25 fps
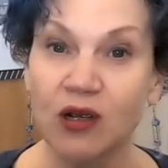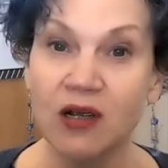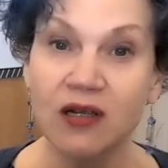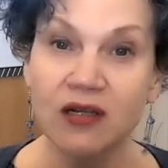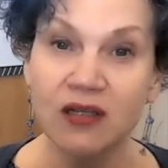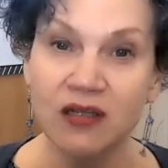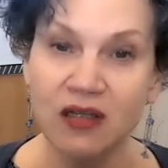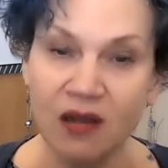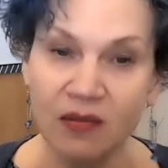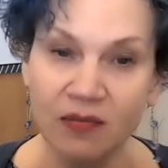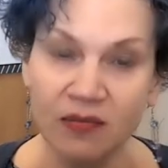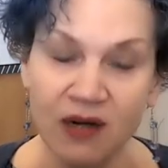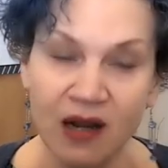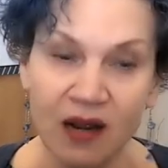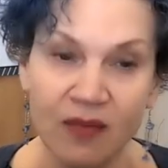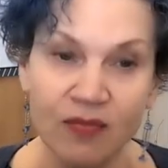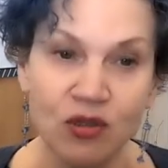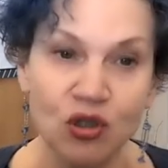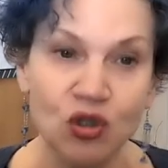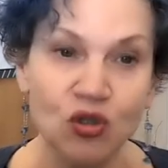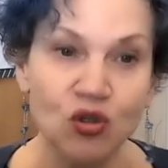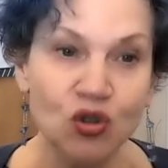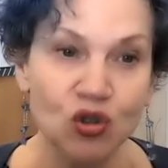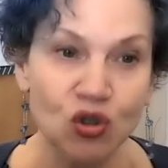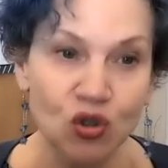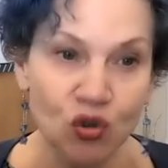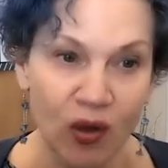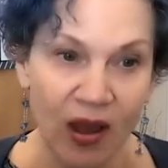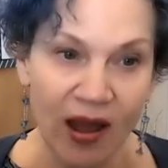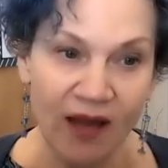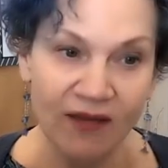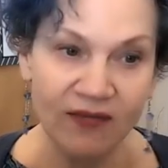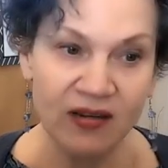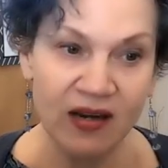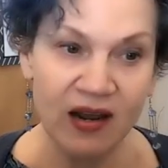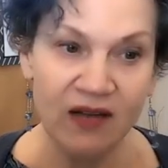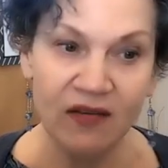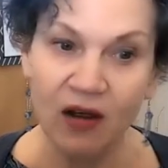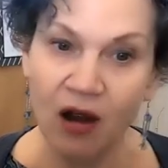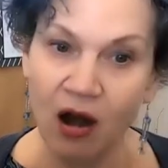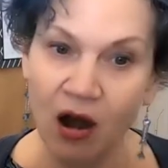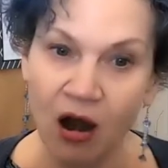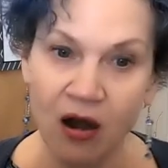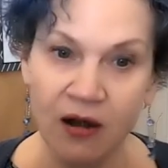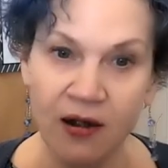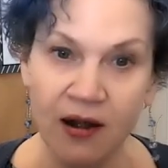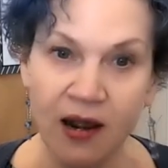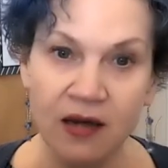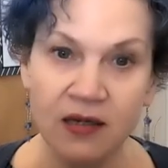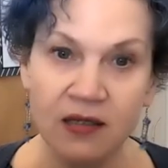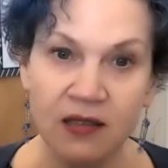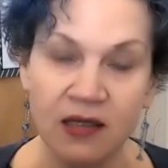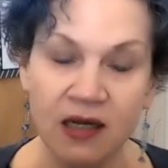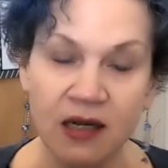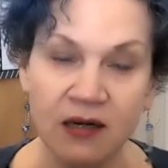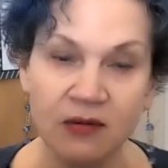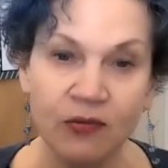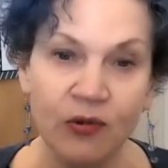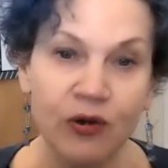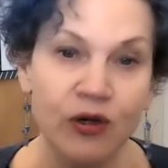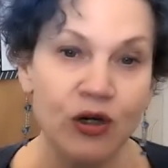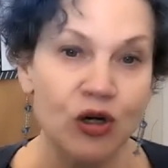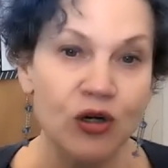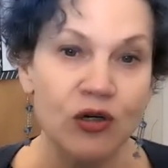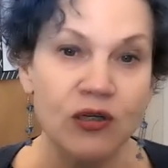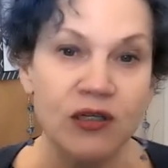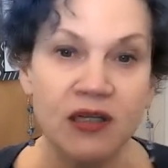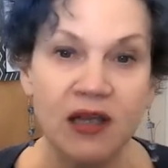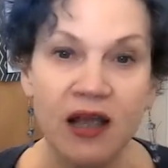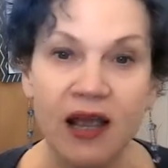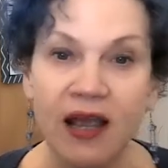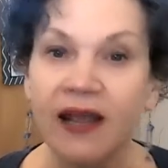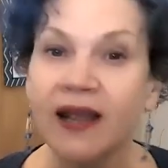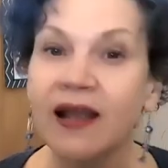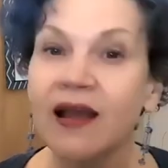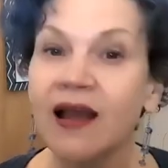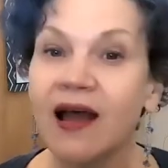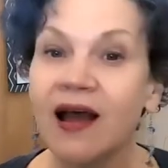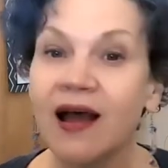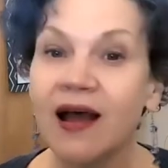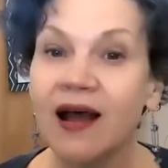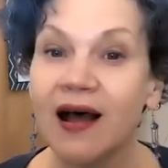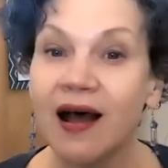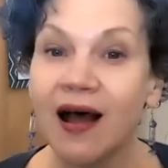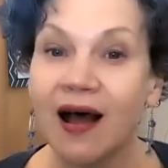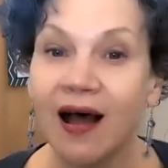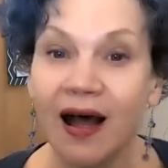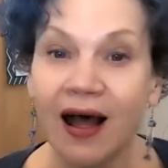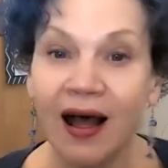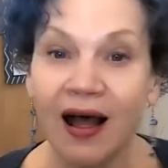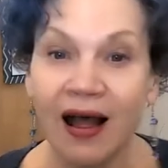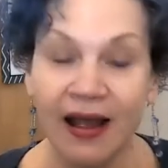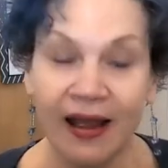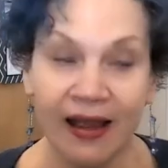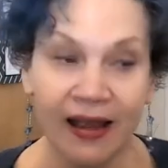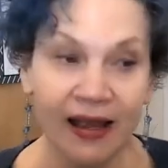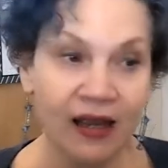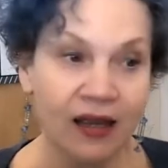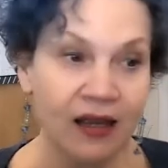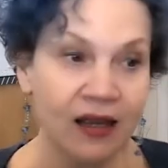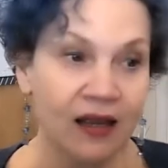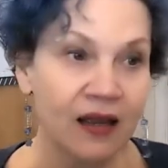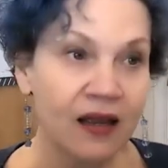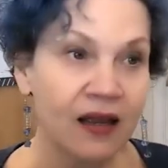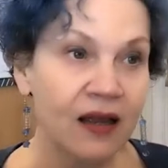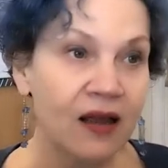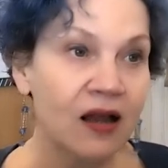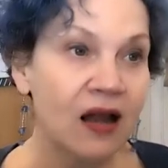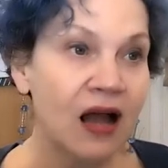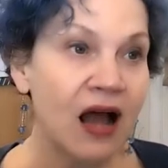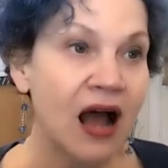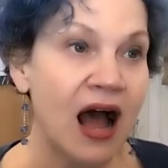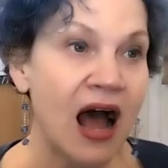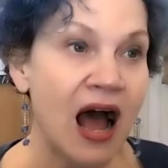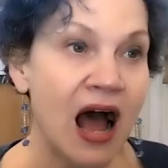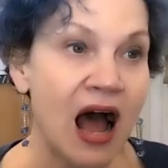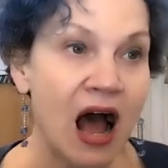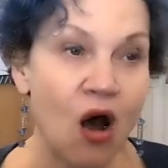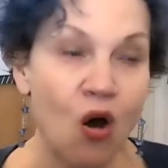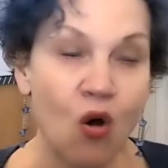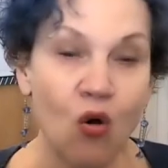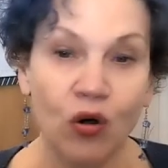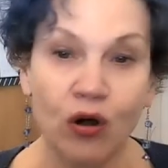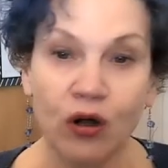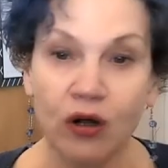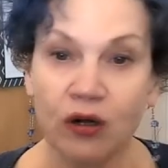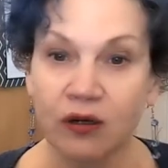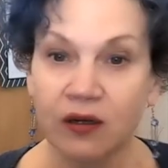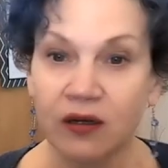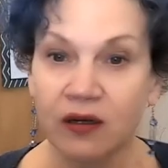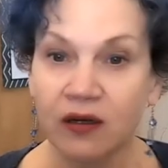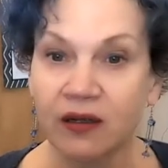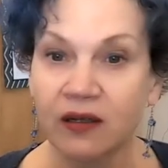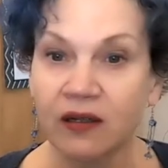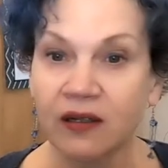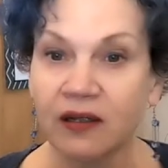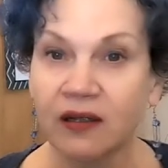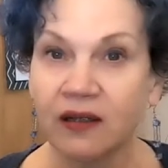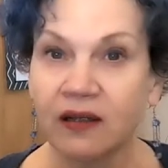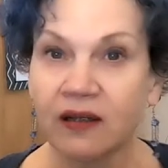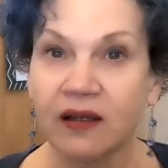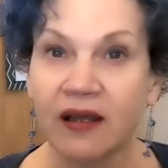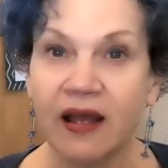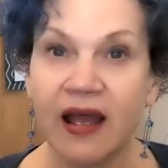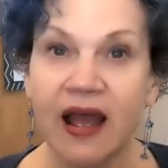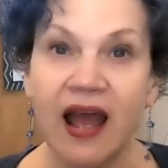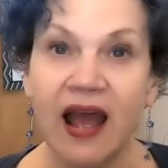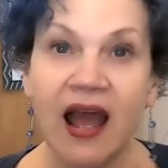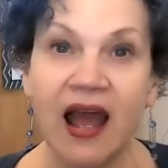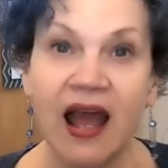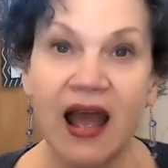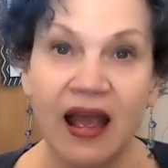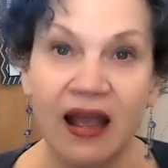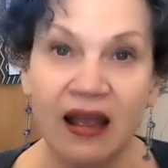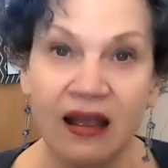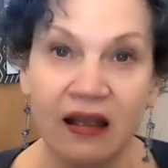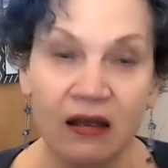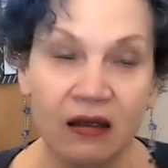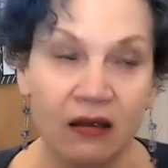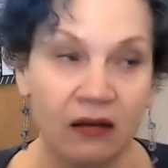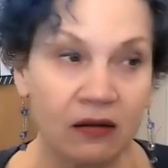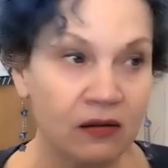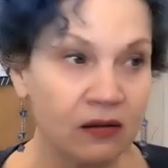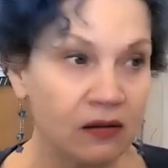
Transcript: Sometimes you do have to have a hard onset when you're saying I, our, egg,